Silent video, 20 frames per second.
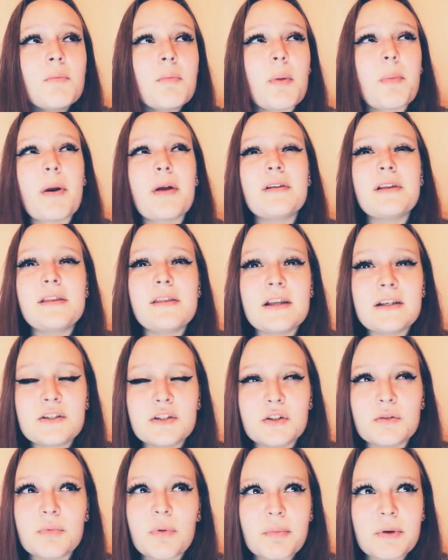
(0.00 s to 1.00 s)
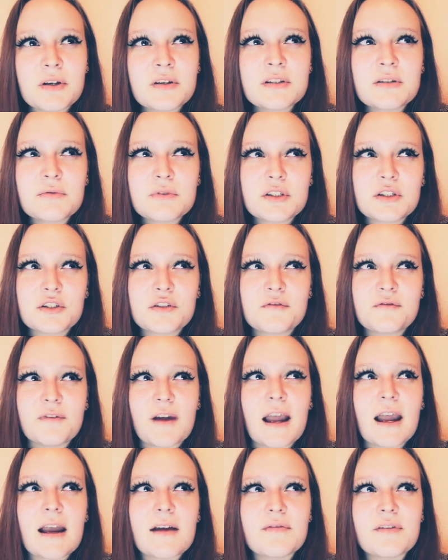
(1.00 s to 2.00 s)
But apparently they do, but because it was such a
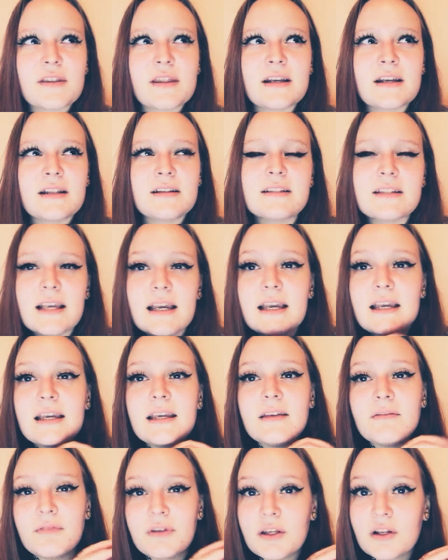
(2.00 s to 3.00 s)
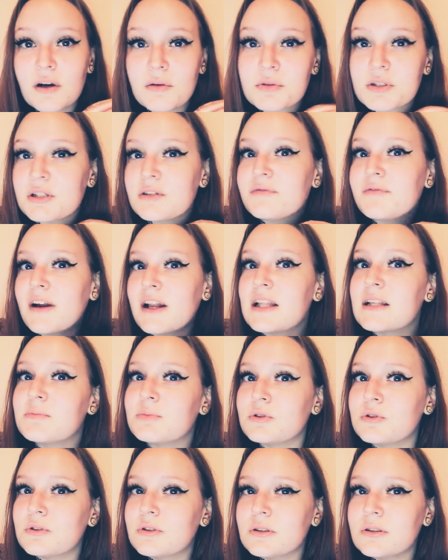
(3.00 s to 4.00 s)
faff and they didn't say vegan option
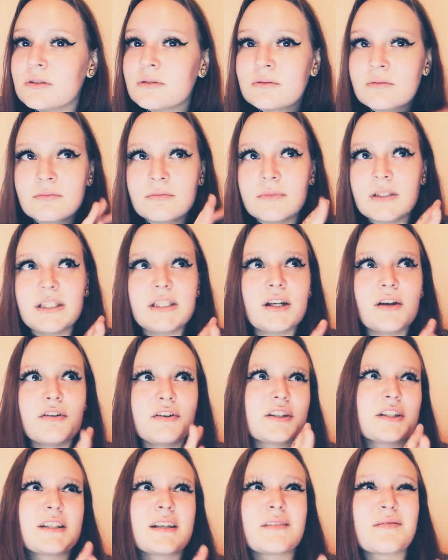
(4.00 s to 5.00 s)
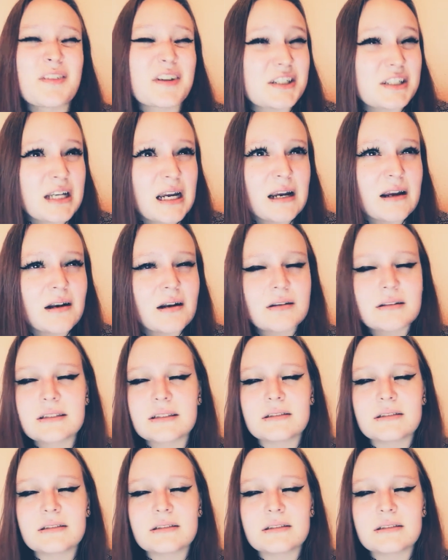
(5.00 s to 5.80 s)
available, you know, just said vegetarian,